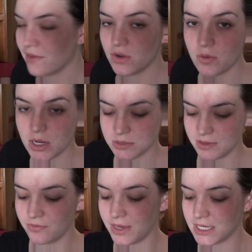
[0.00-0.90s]
After I
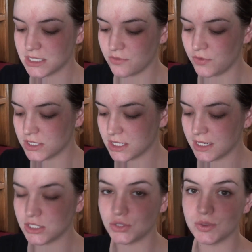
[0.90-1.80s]
wash my face, the first
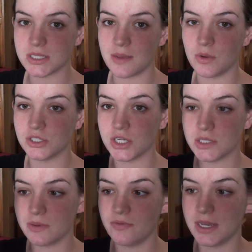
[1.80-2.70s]
thing I do is I
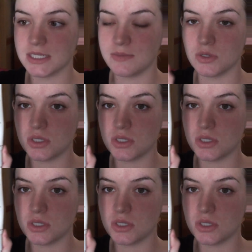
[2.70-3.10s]
moisturize my face.